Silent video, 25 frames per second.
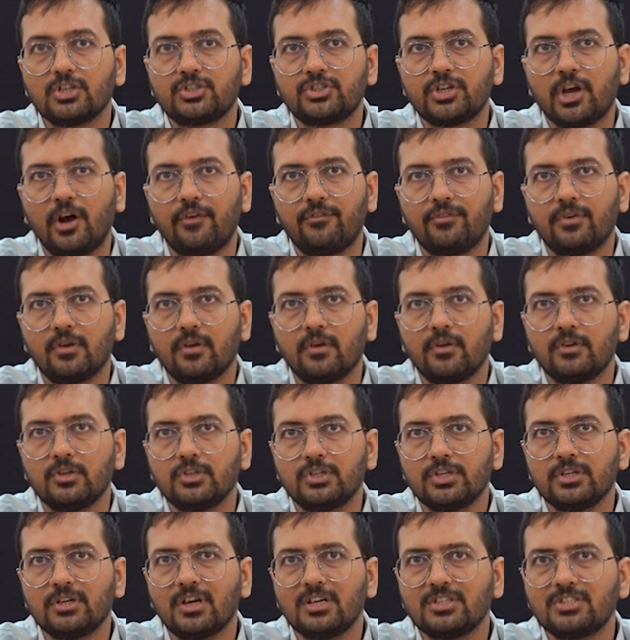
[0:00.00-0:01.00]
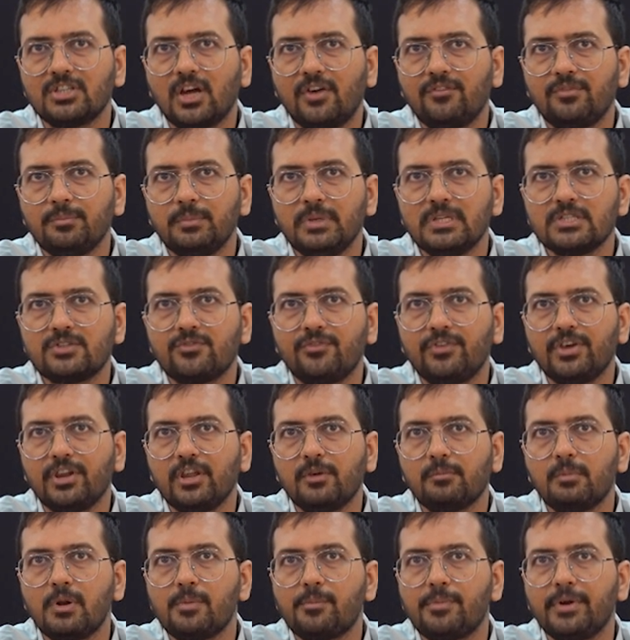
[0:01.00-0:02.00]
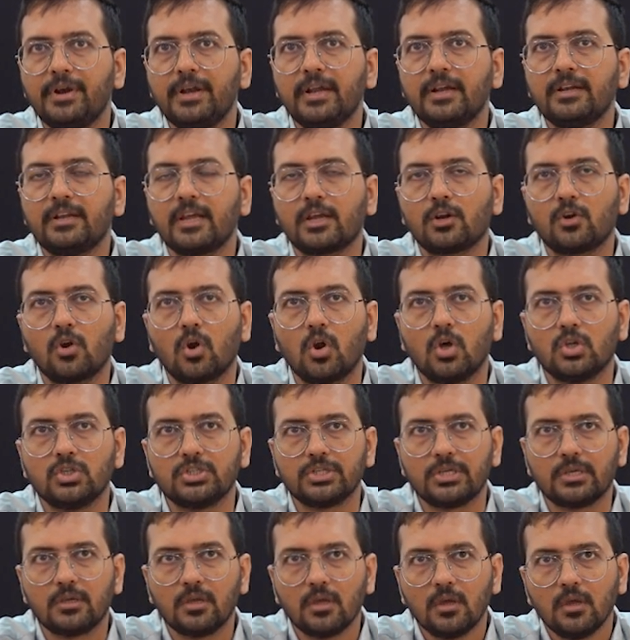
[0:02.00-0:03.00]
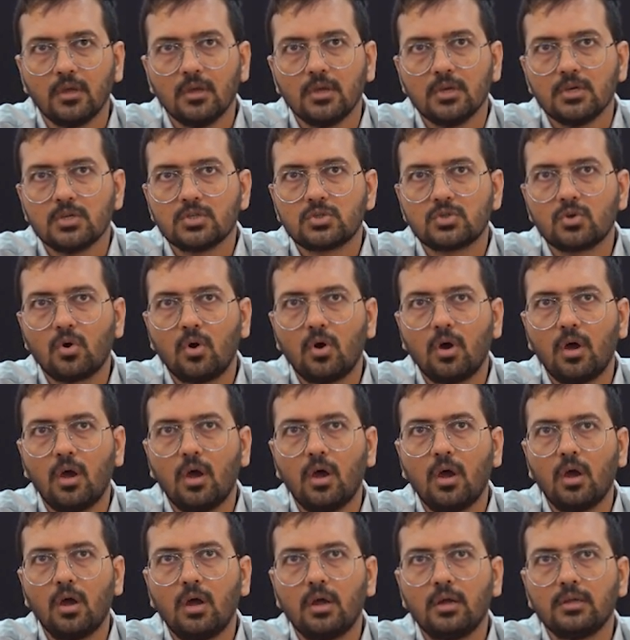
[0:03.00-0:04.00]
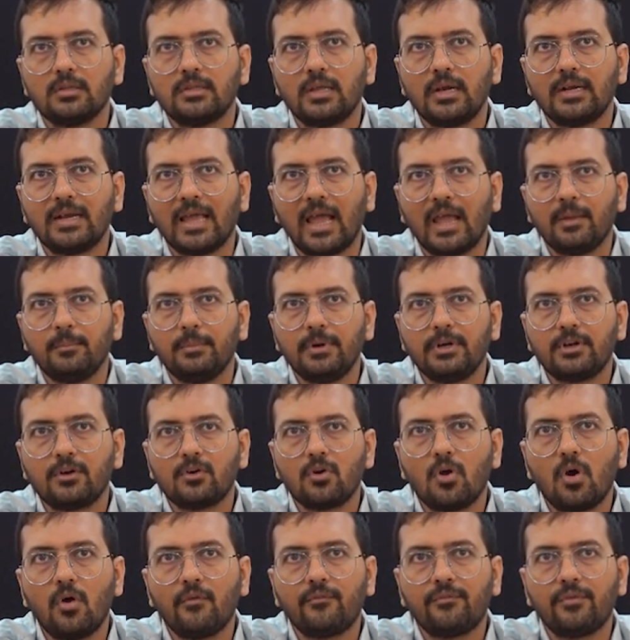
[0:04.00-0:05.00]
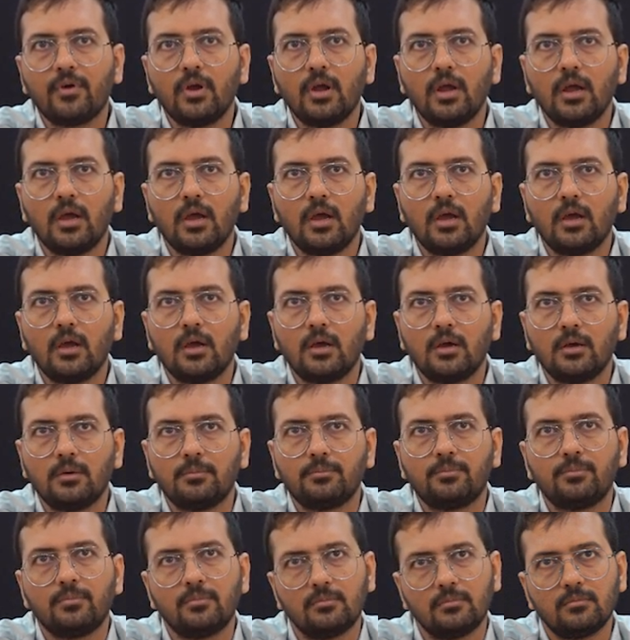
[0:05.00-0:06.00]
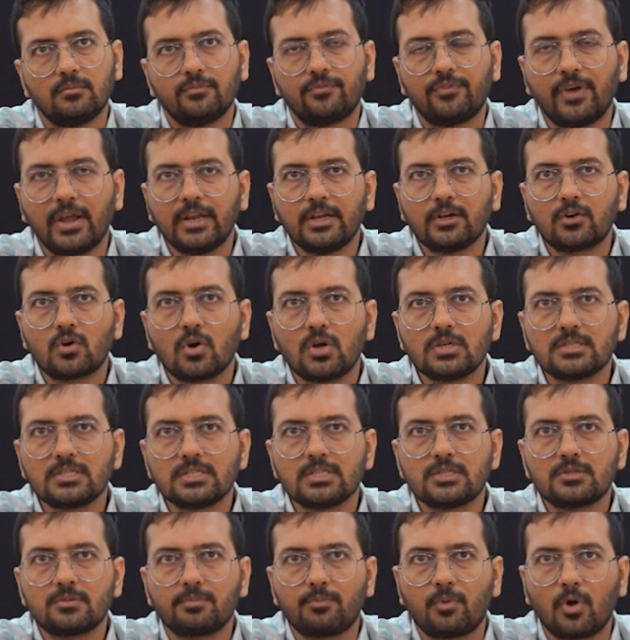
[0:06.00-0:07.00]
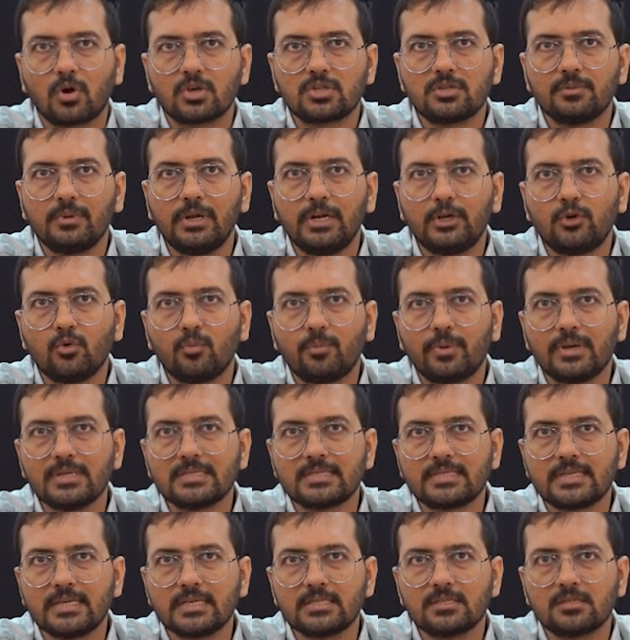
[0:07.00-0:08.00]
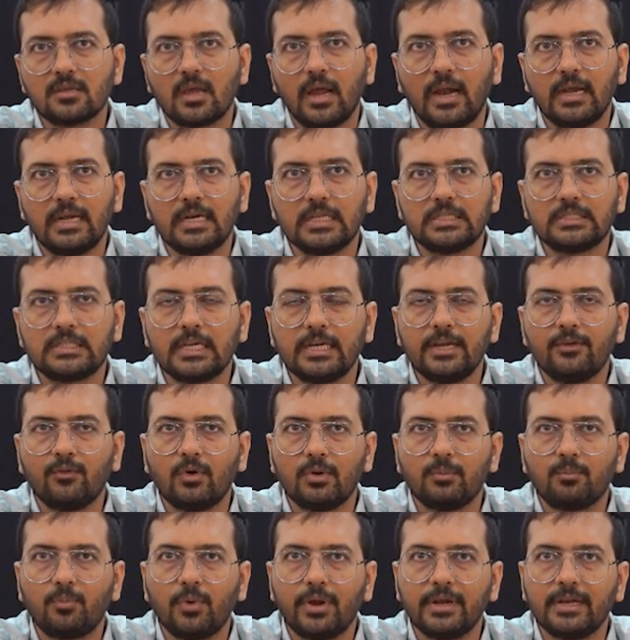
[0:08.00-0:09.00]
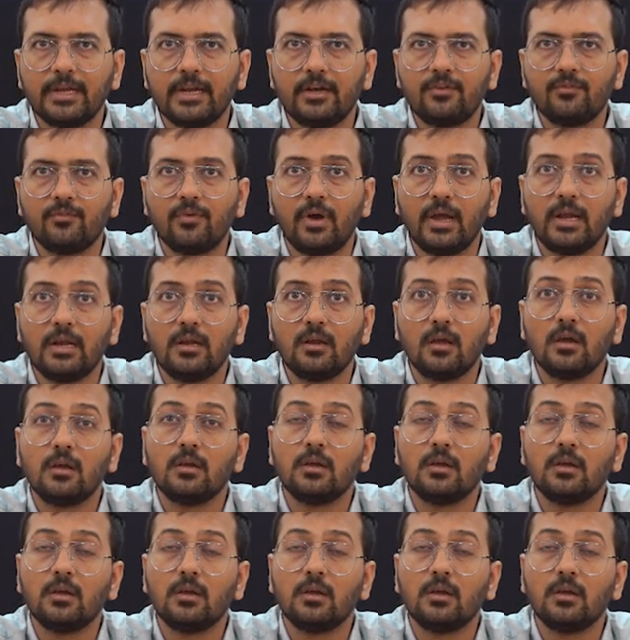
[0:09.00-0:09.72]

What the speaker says: shaft. Shinka shaft means variable braiding technology. So the diameter of fine cross is approximately 2.6 and distally 1.8, while